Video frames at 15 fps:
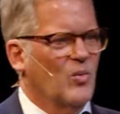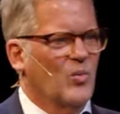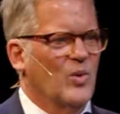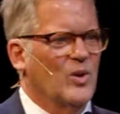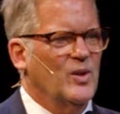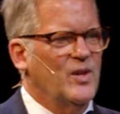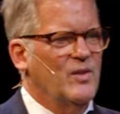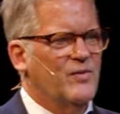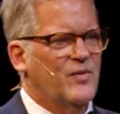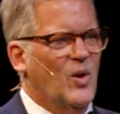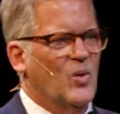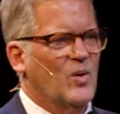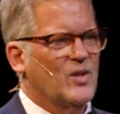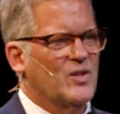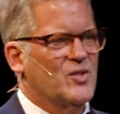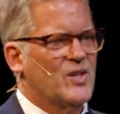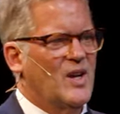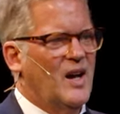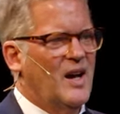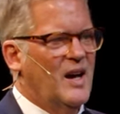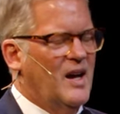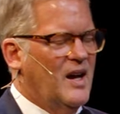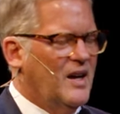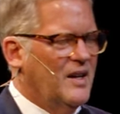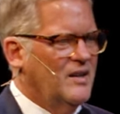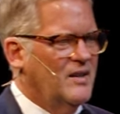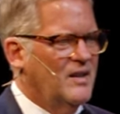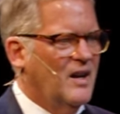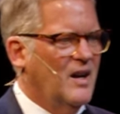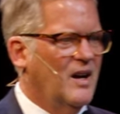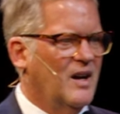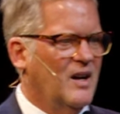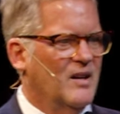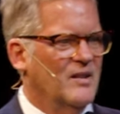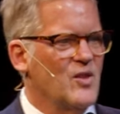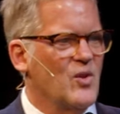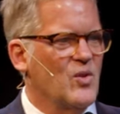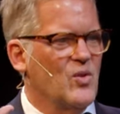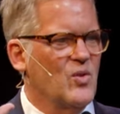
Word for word: really focus on uh,